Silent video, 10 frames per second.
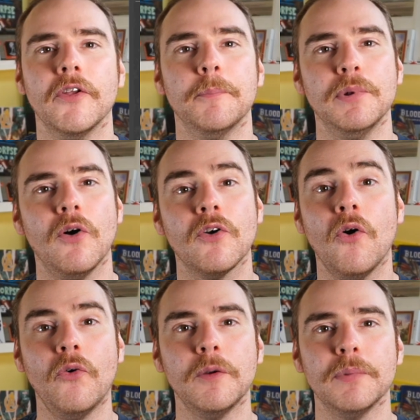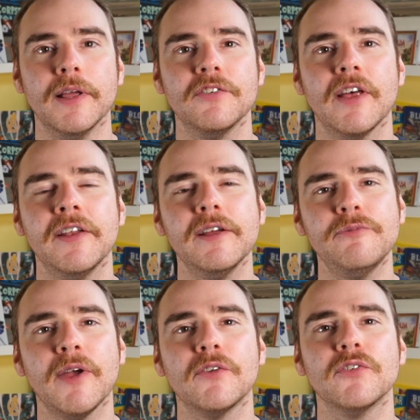a block or a blitz, and it
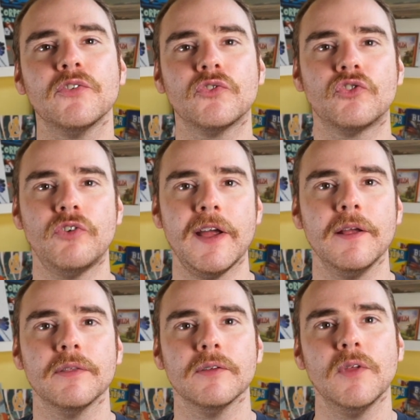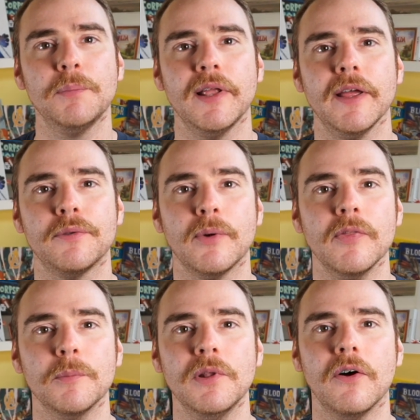affects the strength of the player throwing
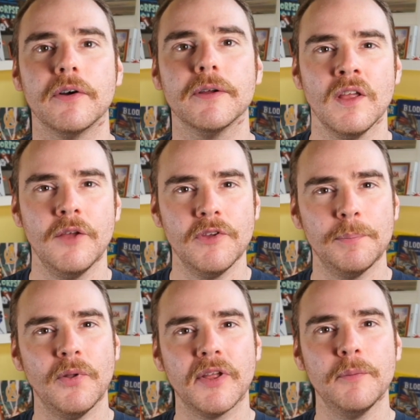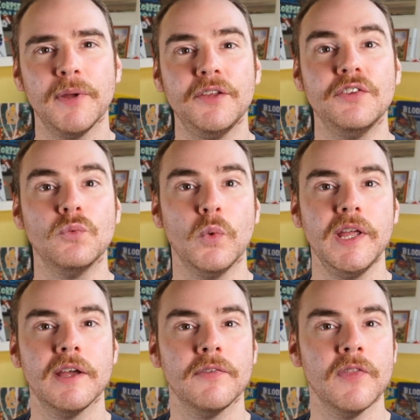the block. If your blocking piece is
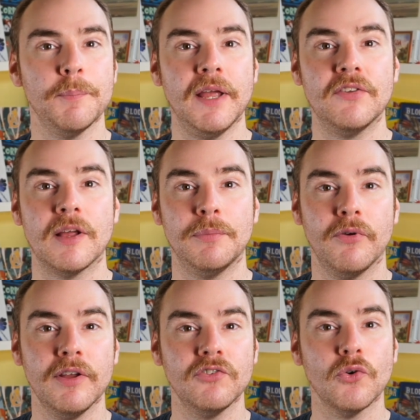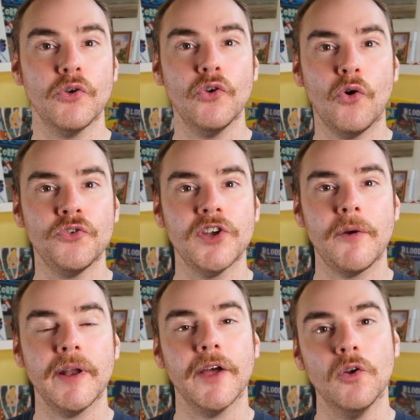weaker than the piece they're blocking, so an
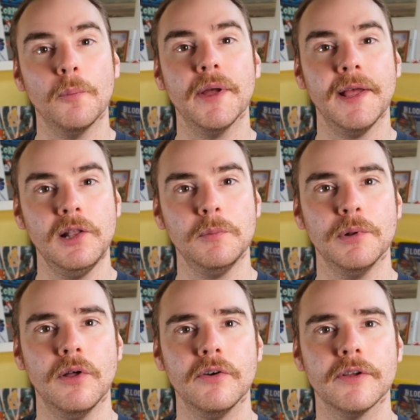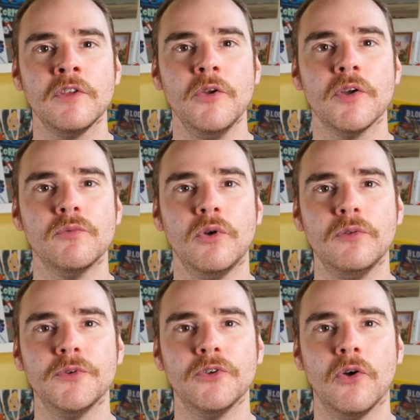ordinary and uphill block, you can roll
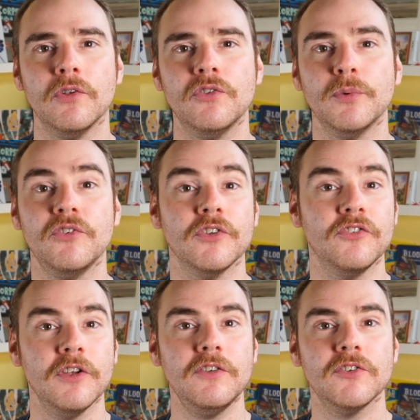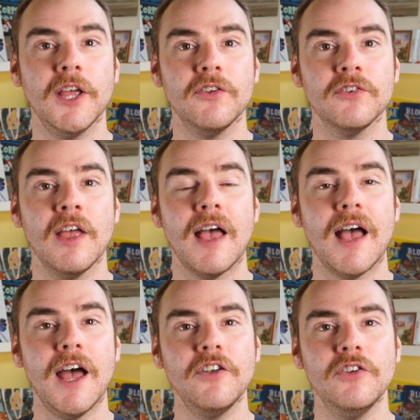for Dauntless, which is a d6,
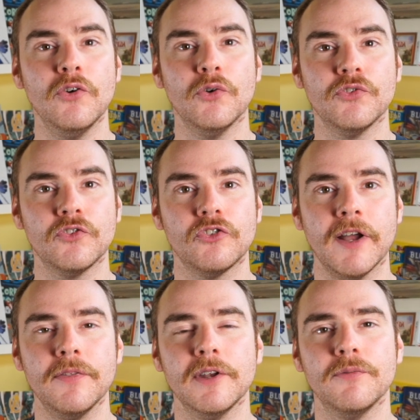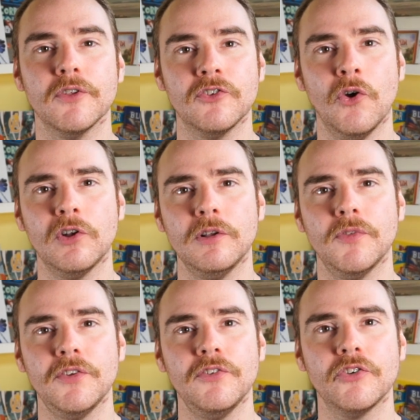add your strength, and if the total of
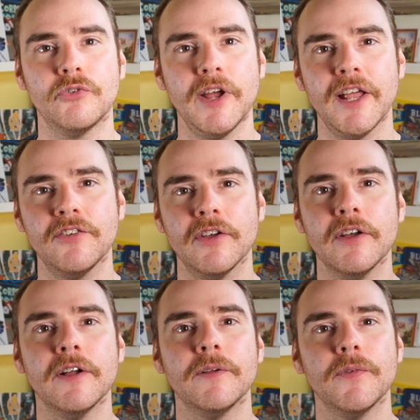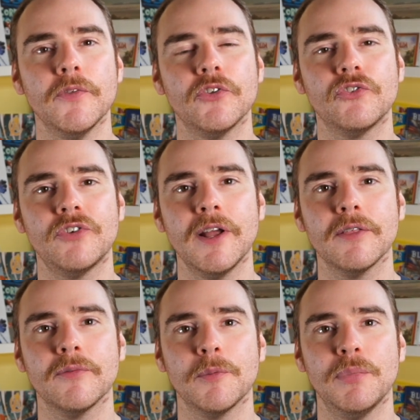this is greater than the strength
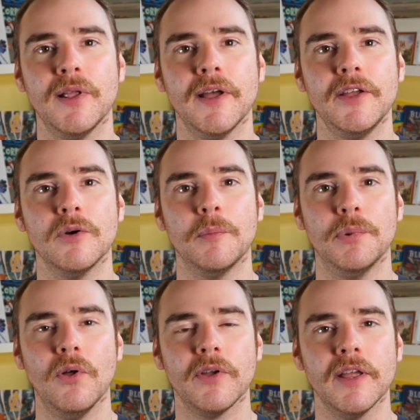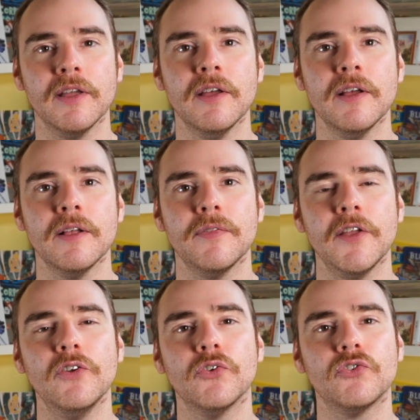of the player you are blocking,
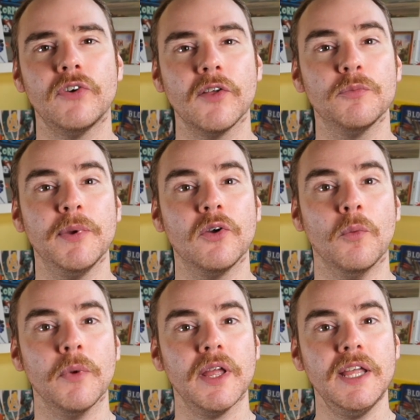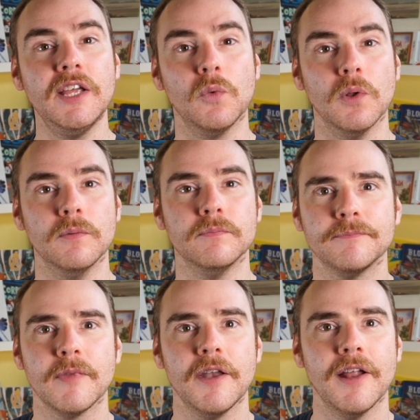then your strengths become equal.
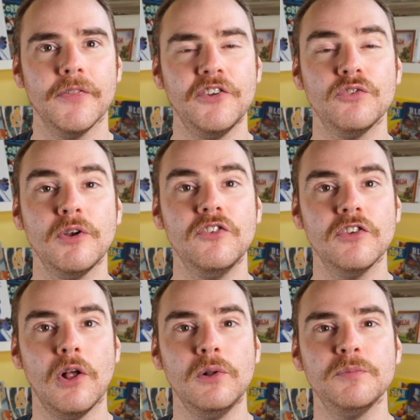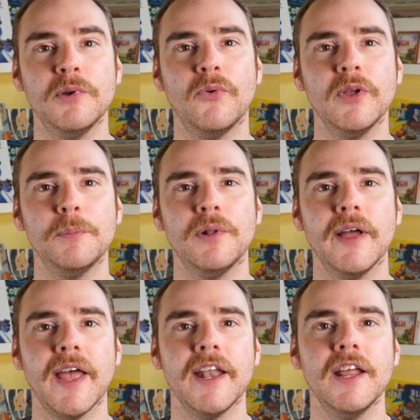Now this is resolved before you
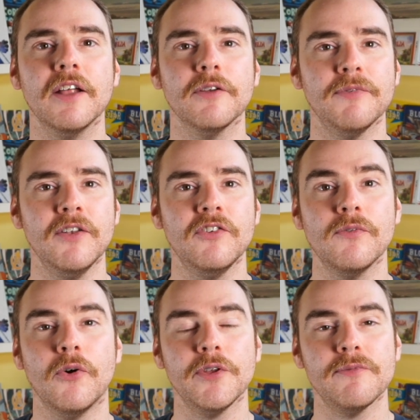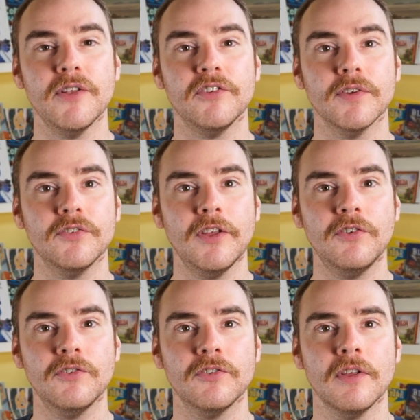apply any defensive or defensive
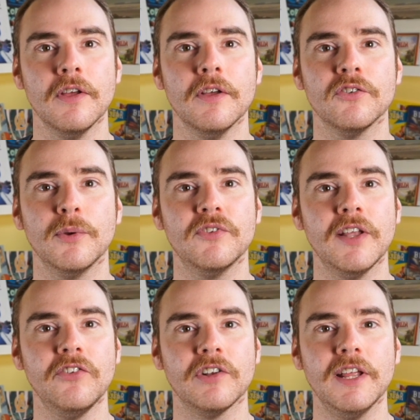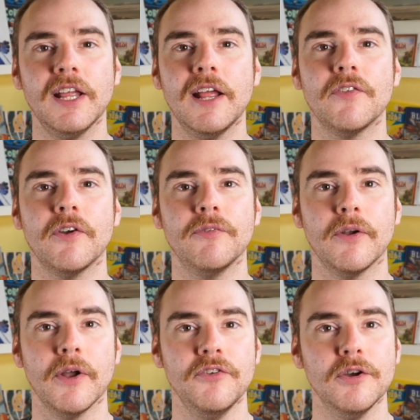assists, so essentially either if
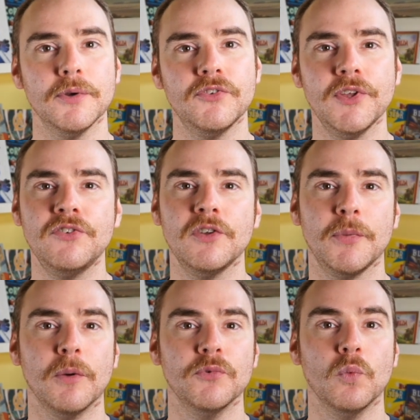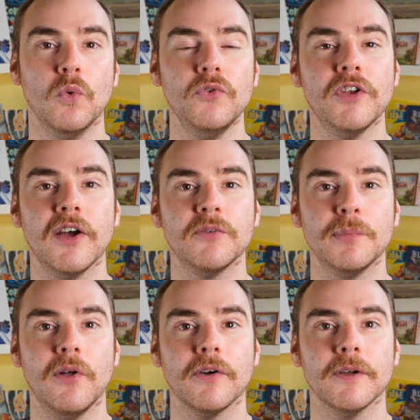there are no assists it becomes a 1 dice
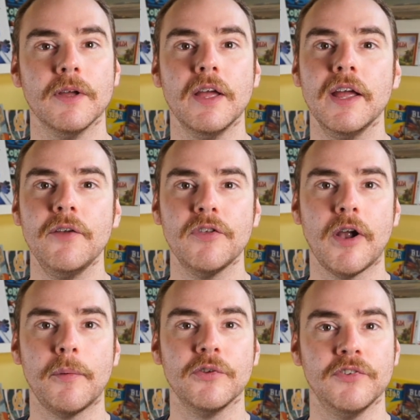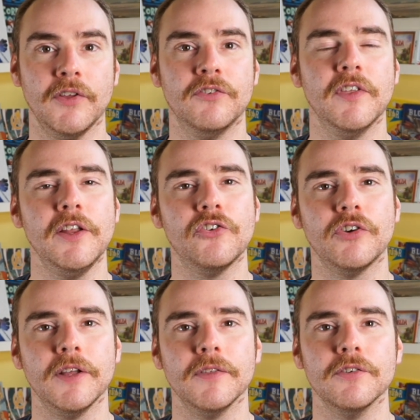block, if there are assists then you
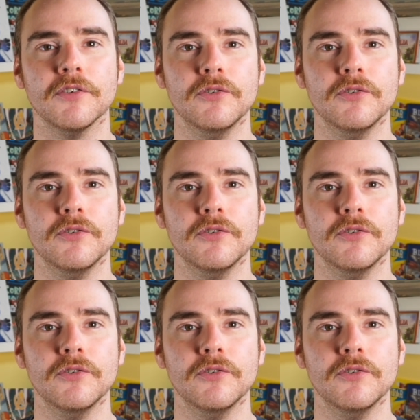treat these as